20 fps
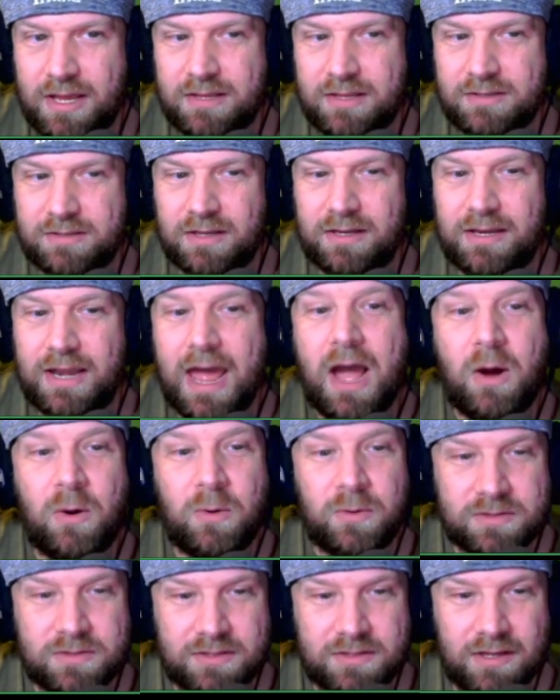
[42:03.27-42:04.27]
has
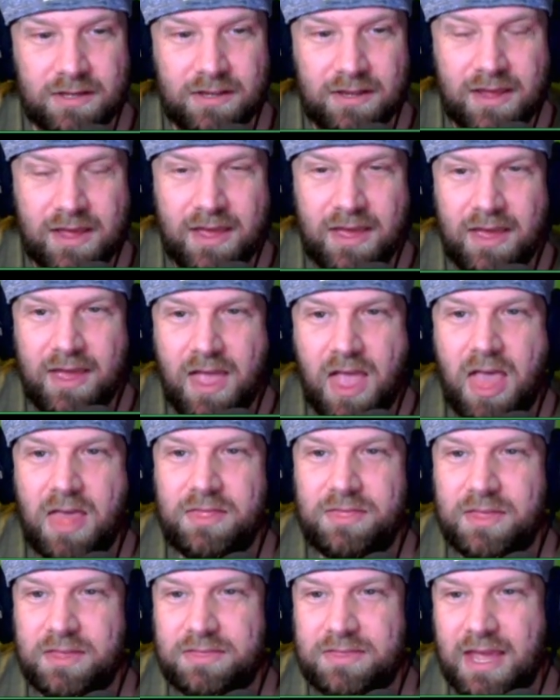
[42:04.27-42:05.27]
announced
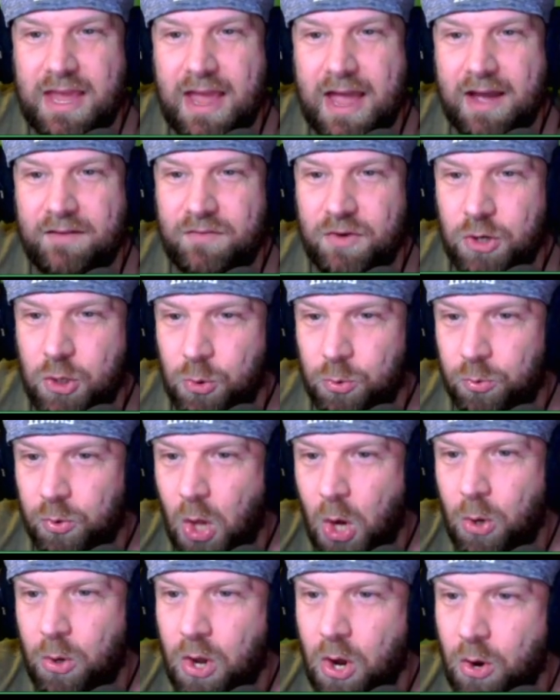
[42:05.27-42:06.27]
that they have a new
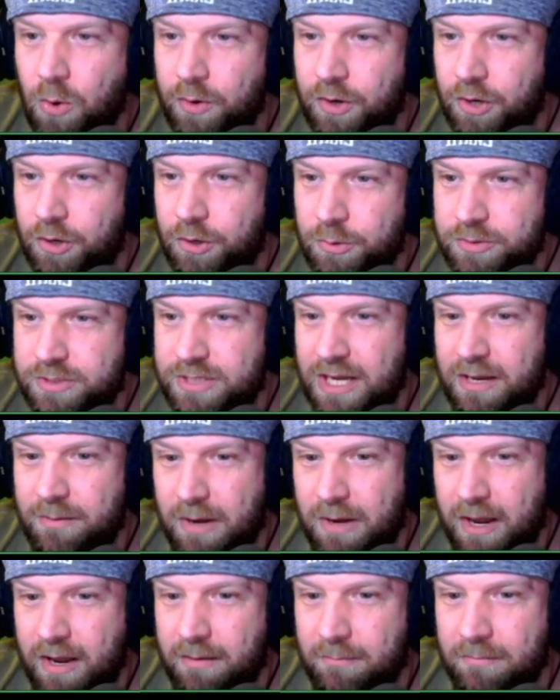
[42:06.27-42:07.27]
logo and a new team
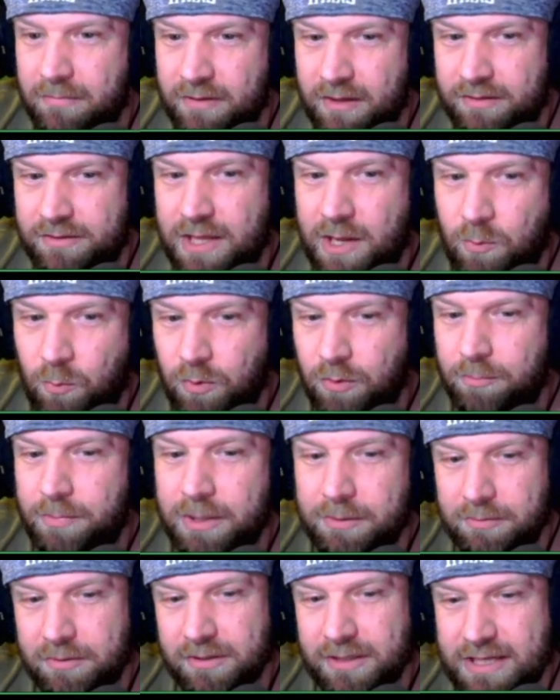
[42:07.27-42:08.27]
name that they will
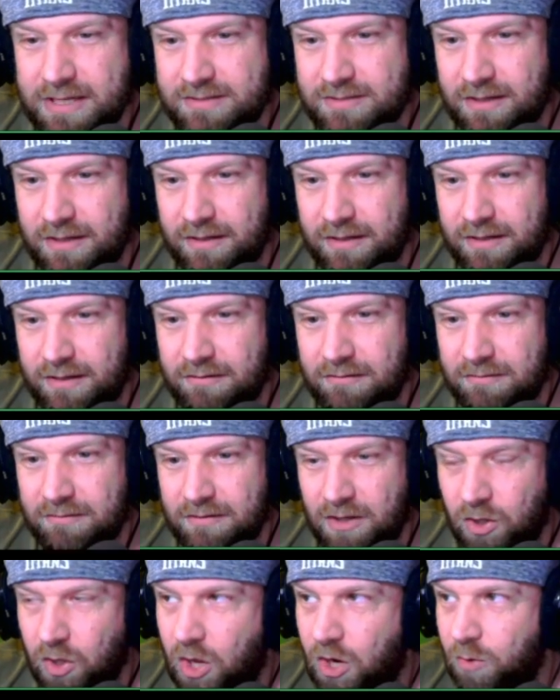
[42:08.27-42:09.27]
be releasing.
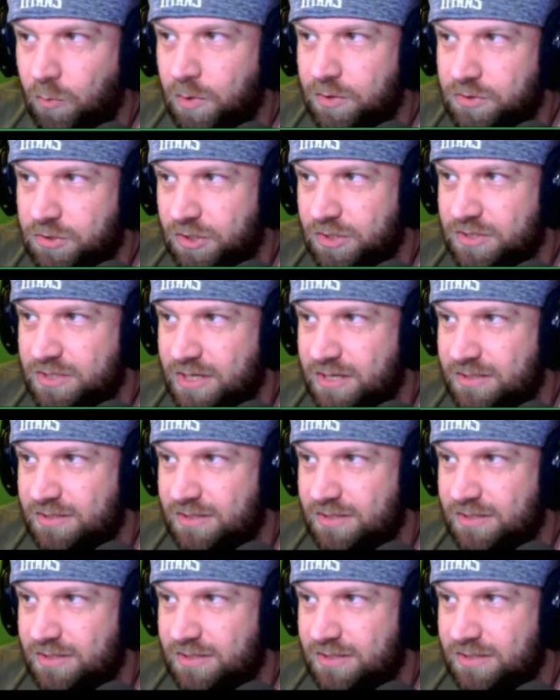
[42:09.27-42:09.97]
Hold on, I didn't